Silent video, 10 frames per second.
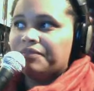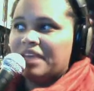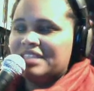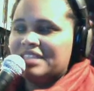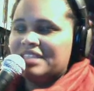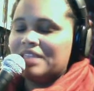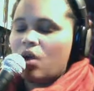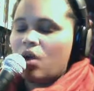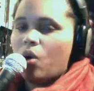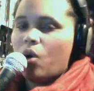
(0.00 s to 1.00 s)
it's not
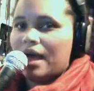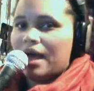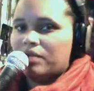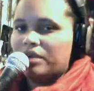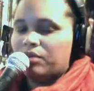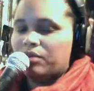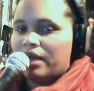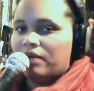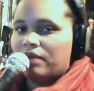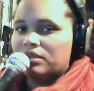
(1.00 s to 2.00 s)
a whole lot of
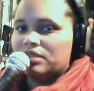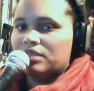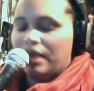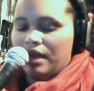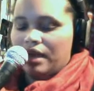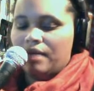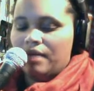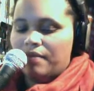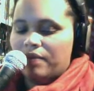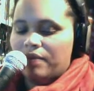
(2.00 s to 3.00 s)
people, I would say.
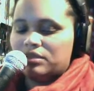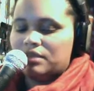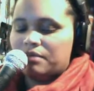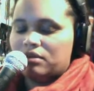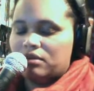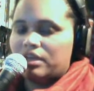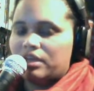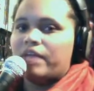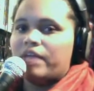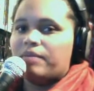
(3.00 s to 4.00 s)
I would say
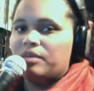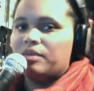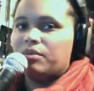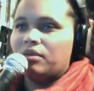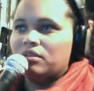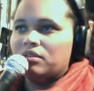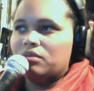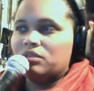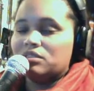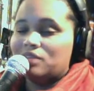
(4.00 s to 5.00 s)
middle-class black people,
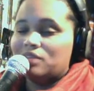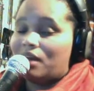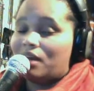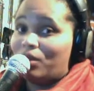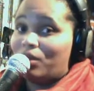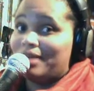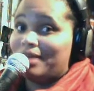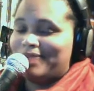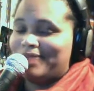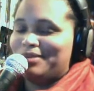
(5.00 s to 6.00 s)
which is not a whole lot of
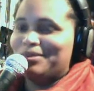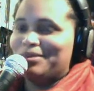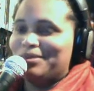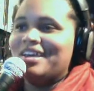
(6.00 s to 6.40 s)
black people,